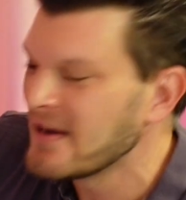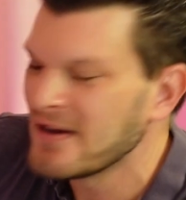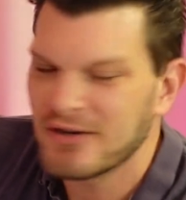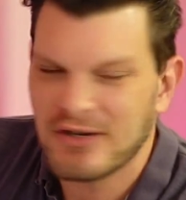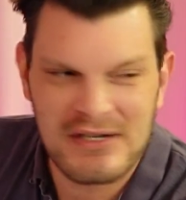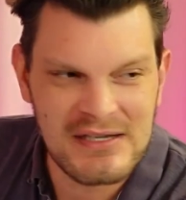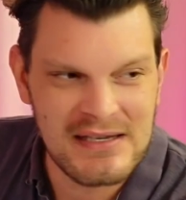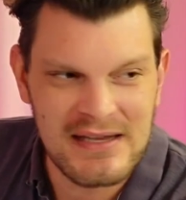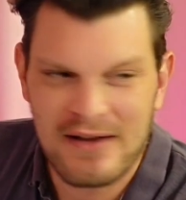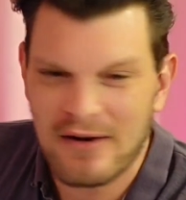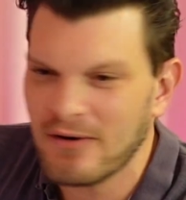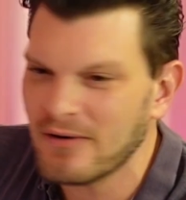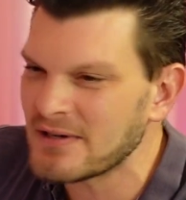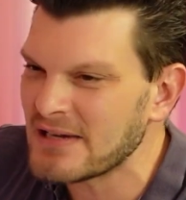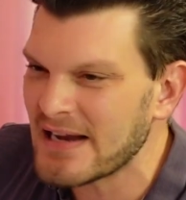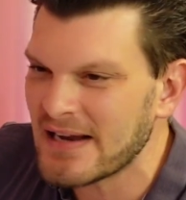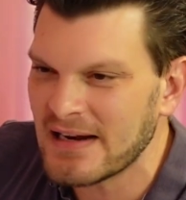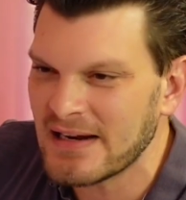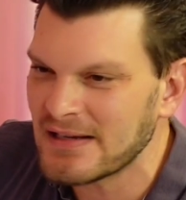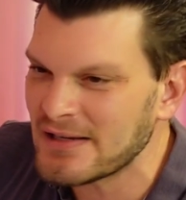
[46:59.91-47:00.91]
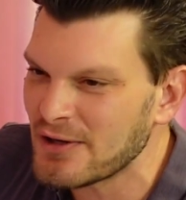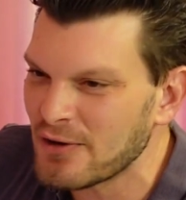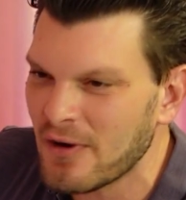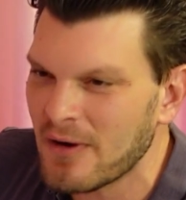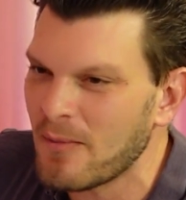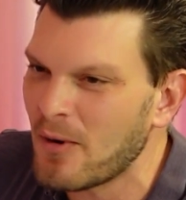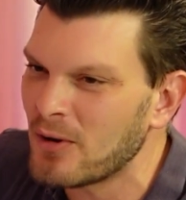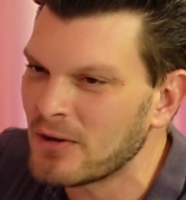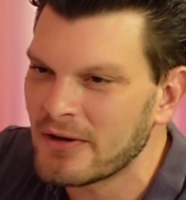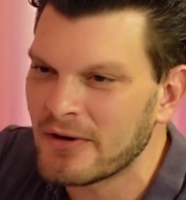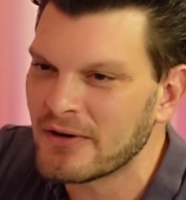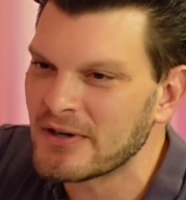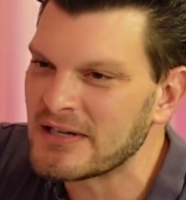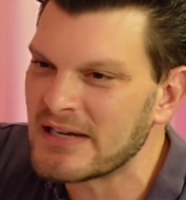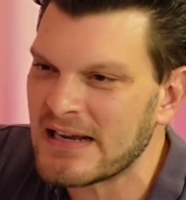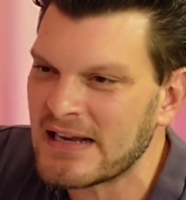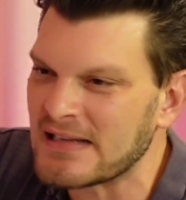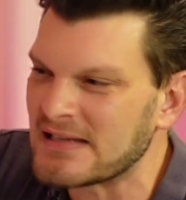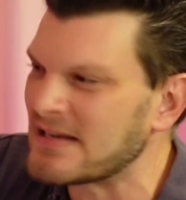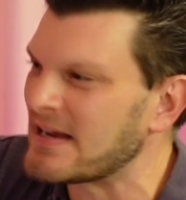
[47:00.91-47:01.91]
Just let her take an Instagram holding her
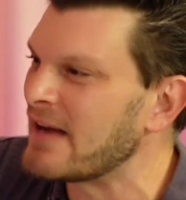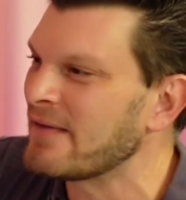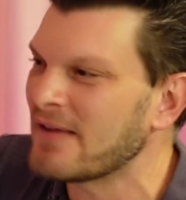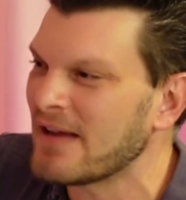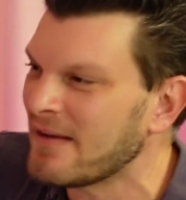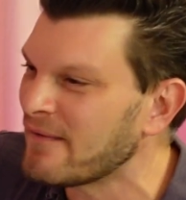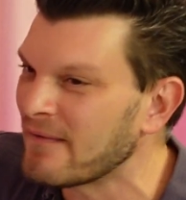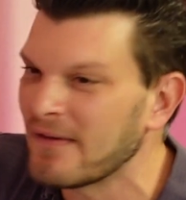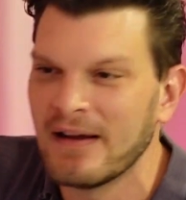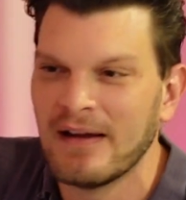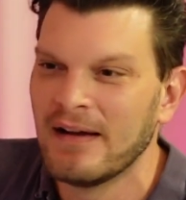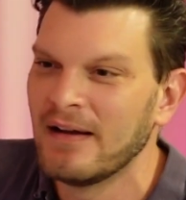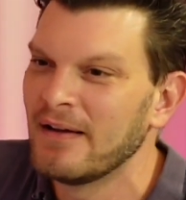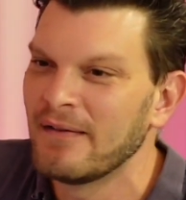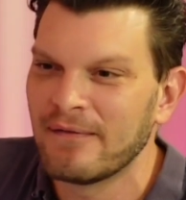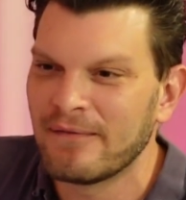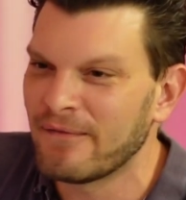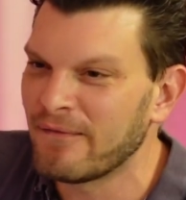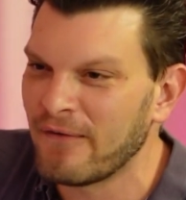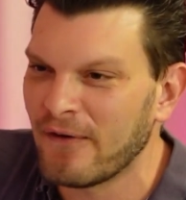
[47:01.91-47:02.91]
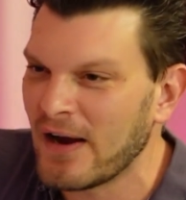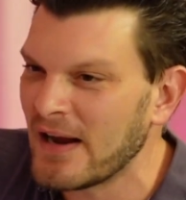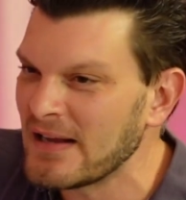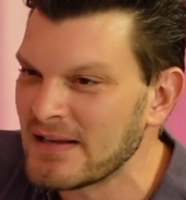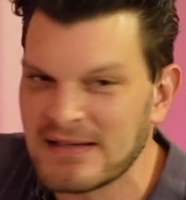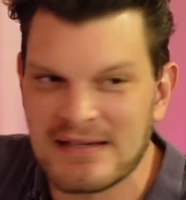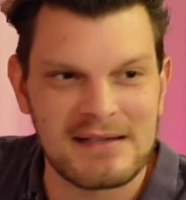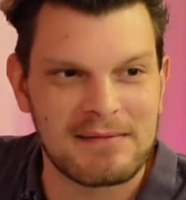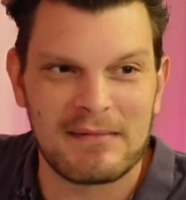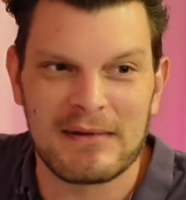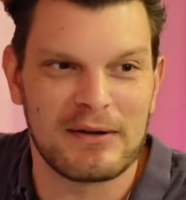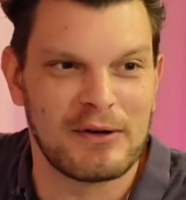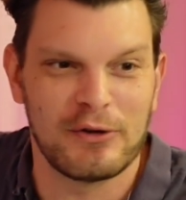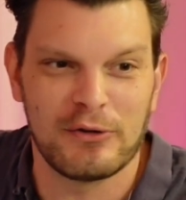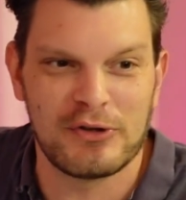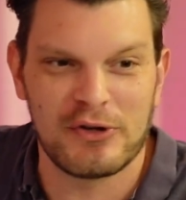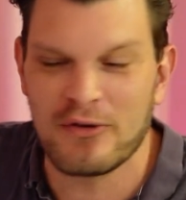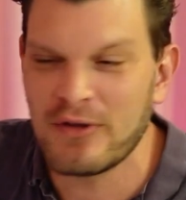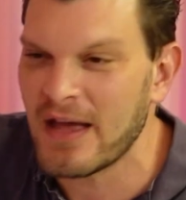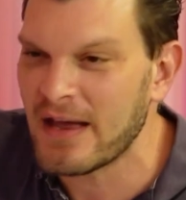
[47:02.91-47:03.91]
tits. I've got friends who
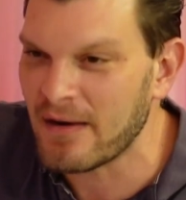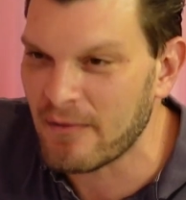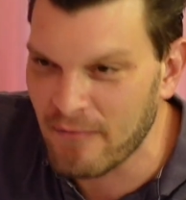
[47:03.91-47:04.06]
do that